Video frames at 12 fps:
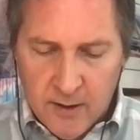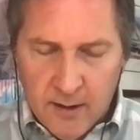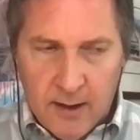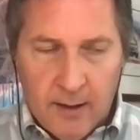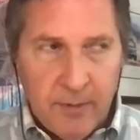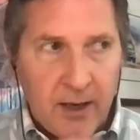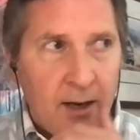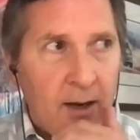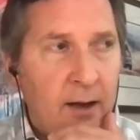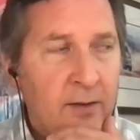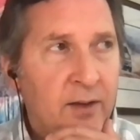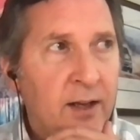of I mean, I,
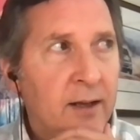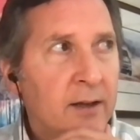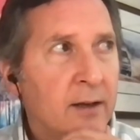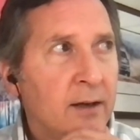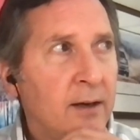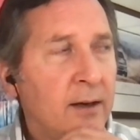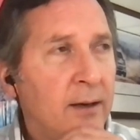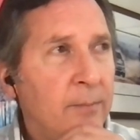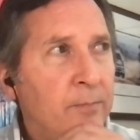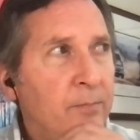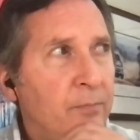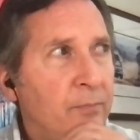I think
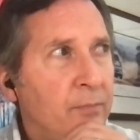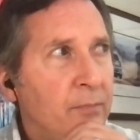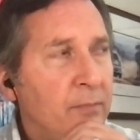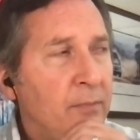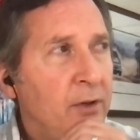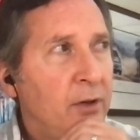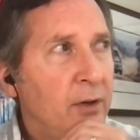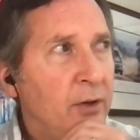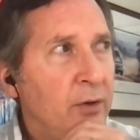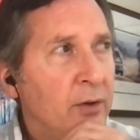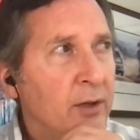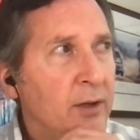um, you know
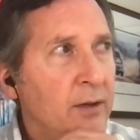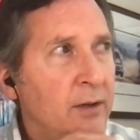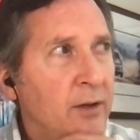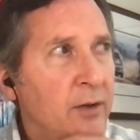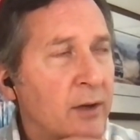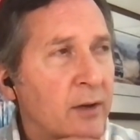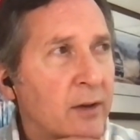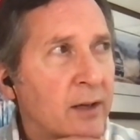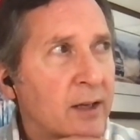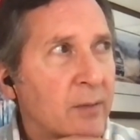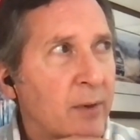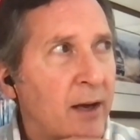you can you can
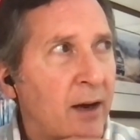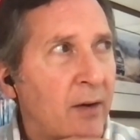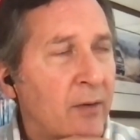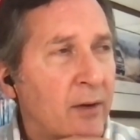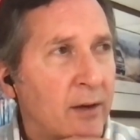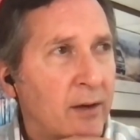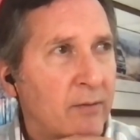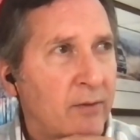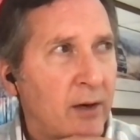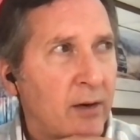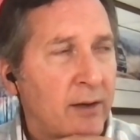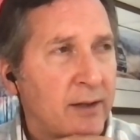think about uh,
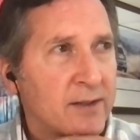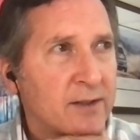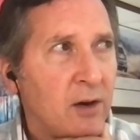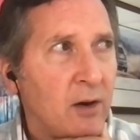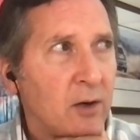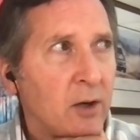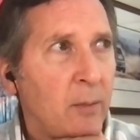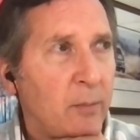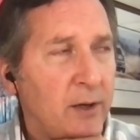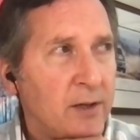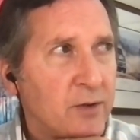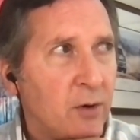various car
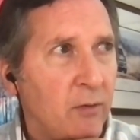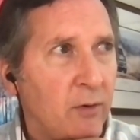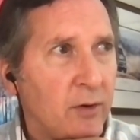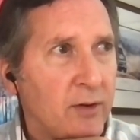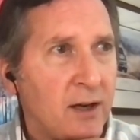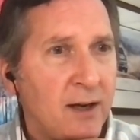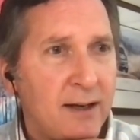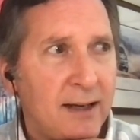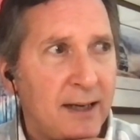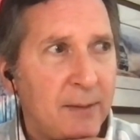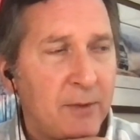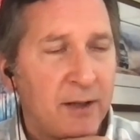companies over
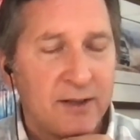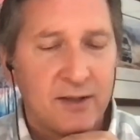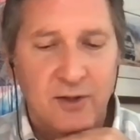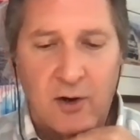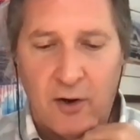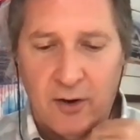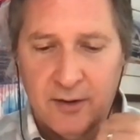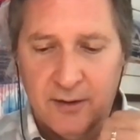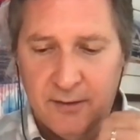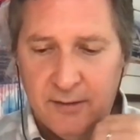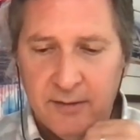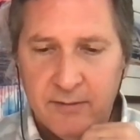time that started
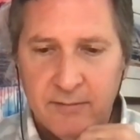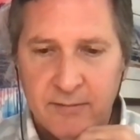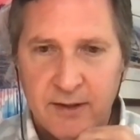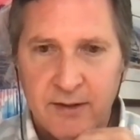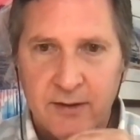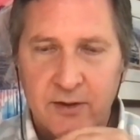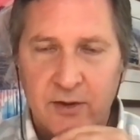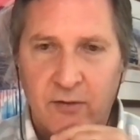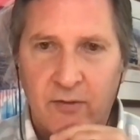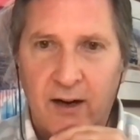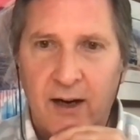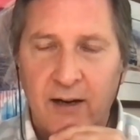and didn't
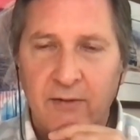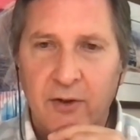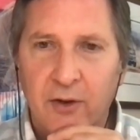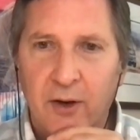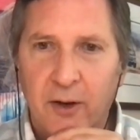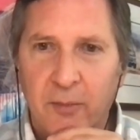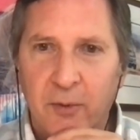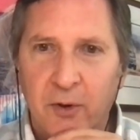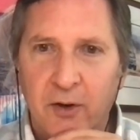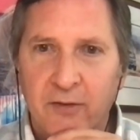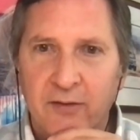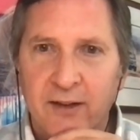survive in
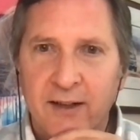automotive.